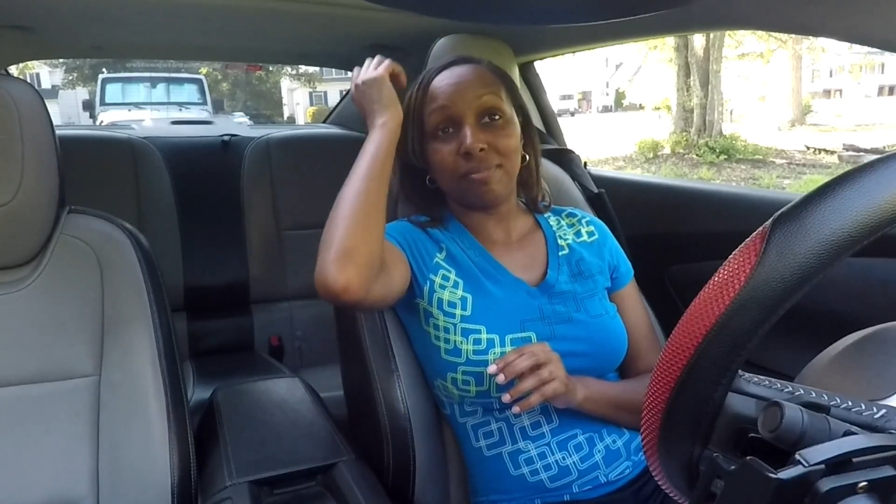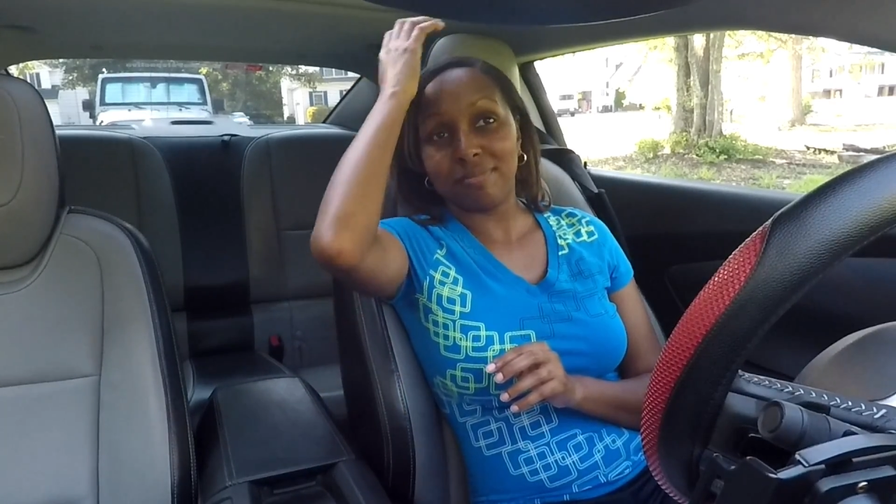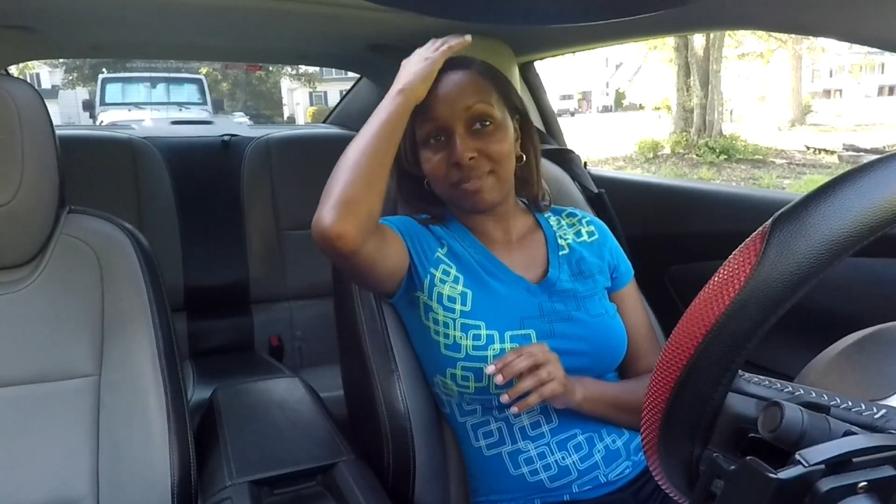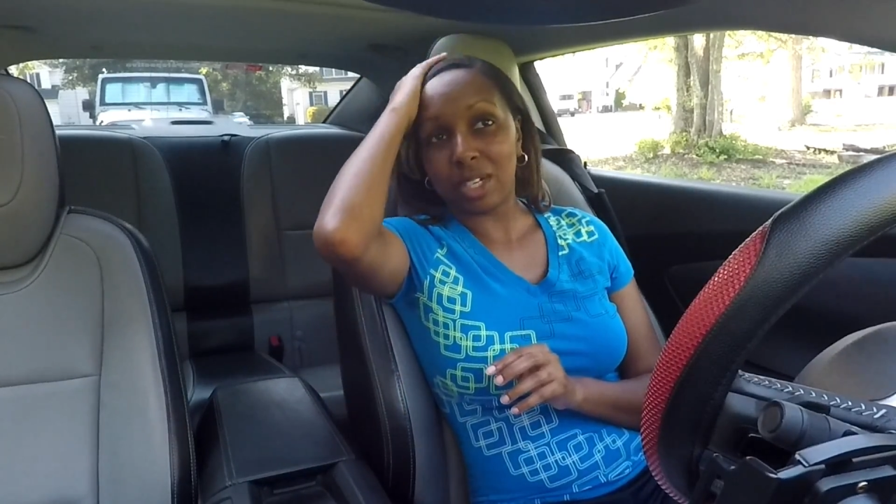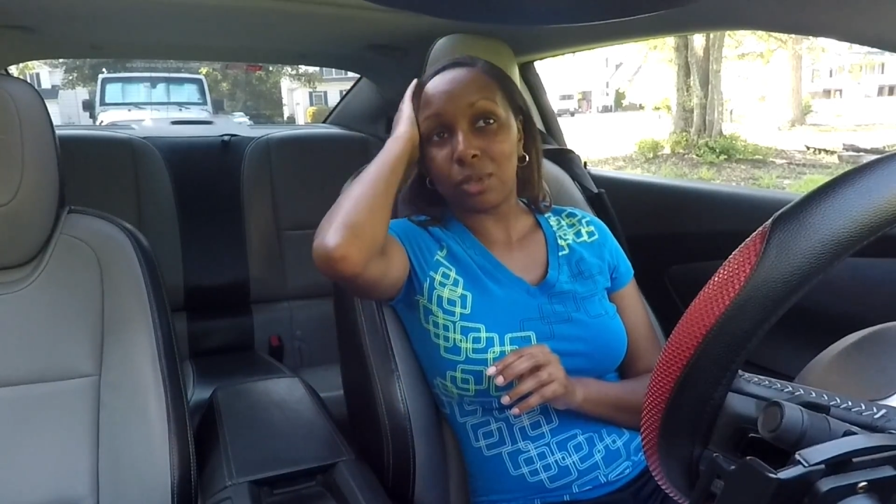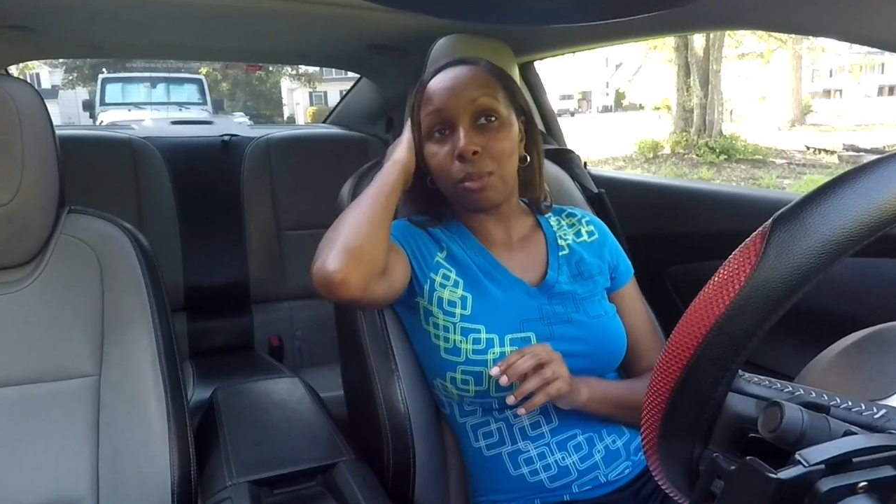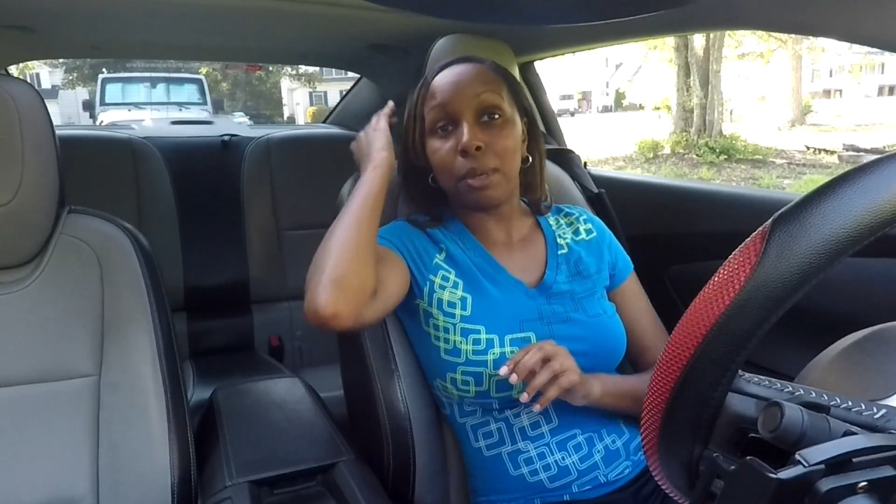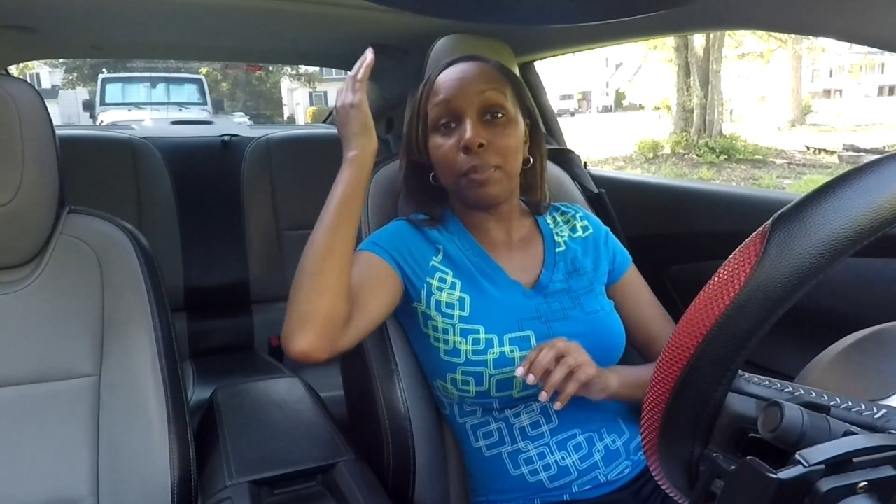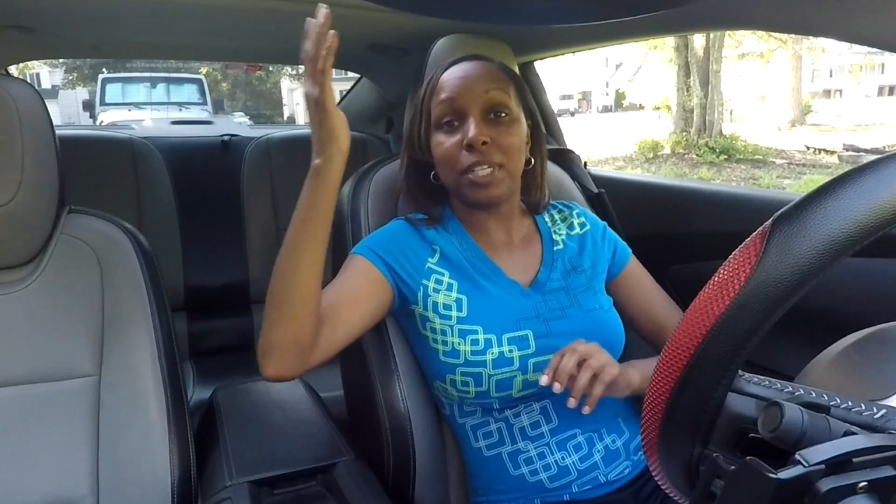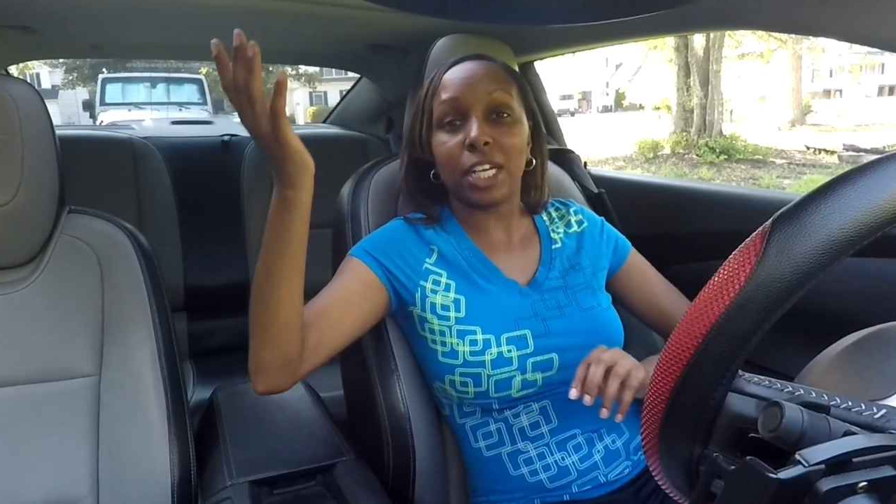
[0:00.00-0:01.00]
I don't know,
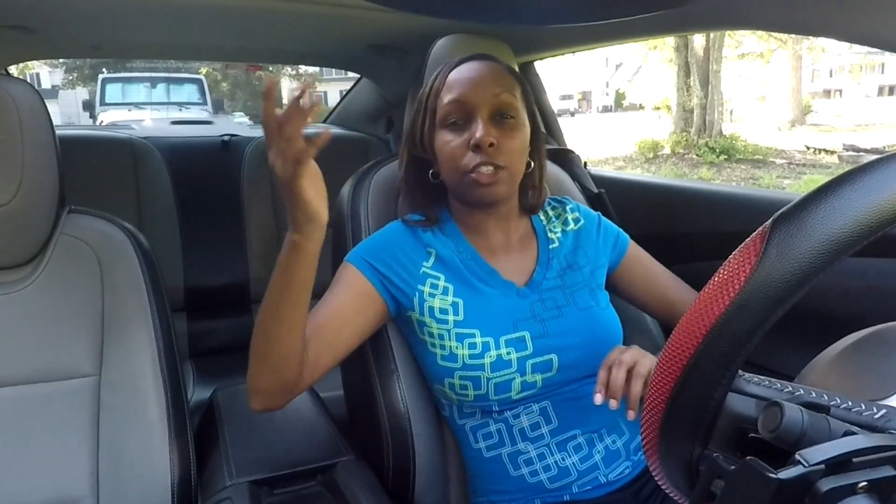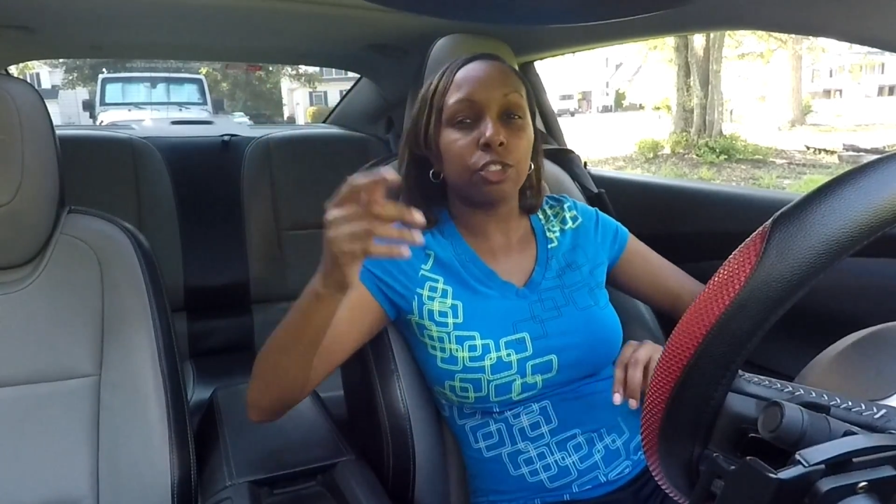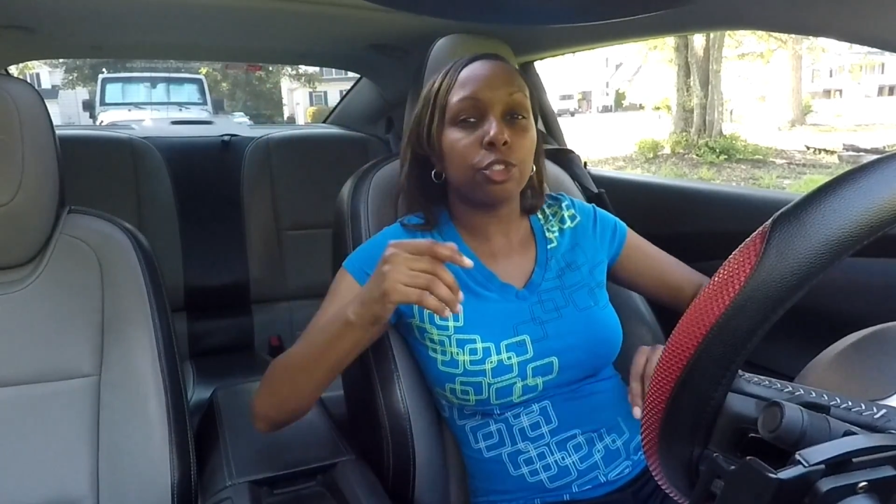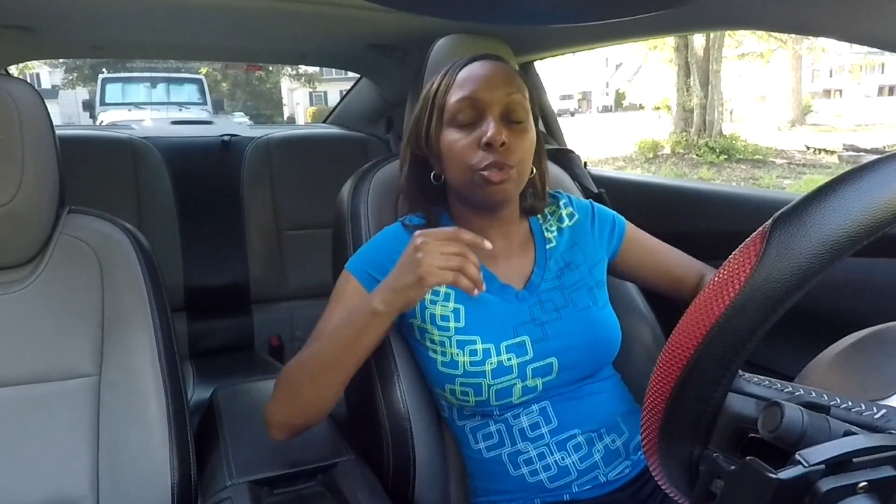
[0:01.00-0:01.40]
maybe an extra